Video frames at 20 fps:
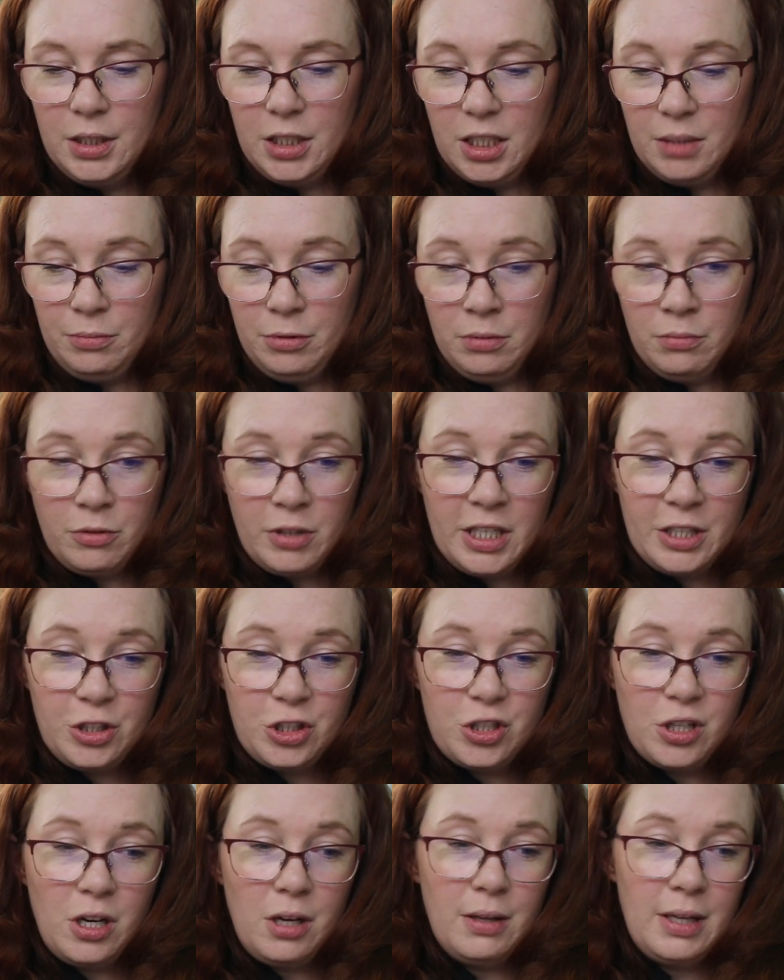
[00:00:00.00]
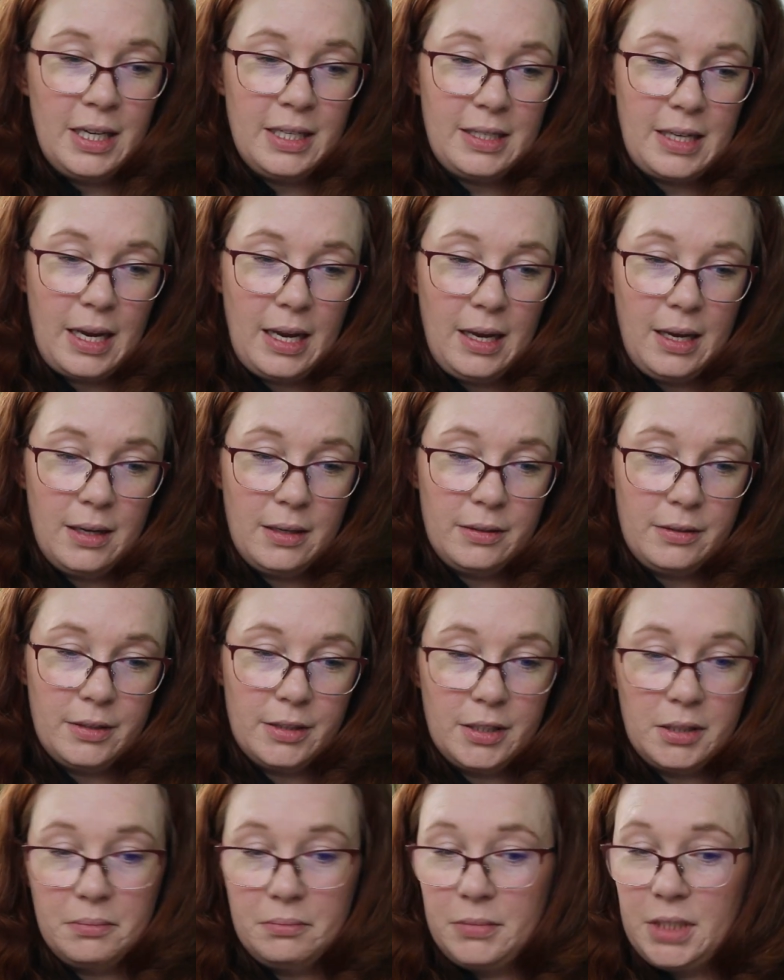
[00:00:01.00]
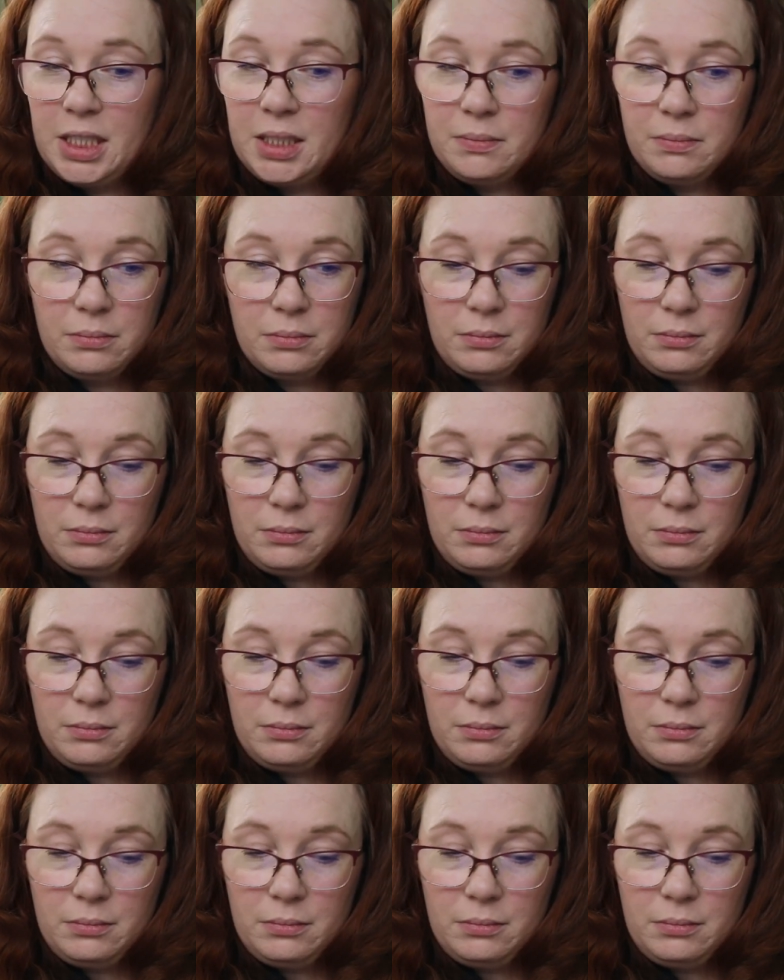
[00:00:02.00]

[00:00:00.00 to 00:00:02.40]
a boomerang shawlette, and yeah,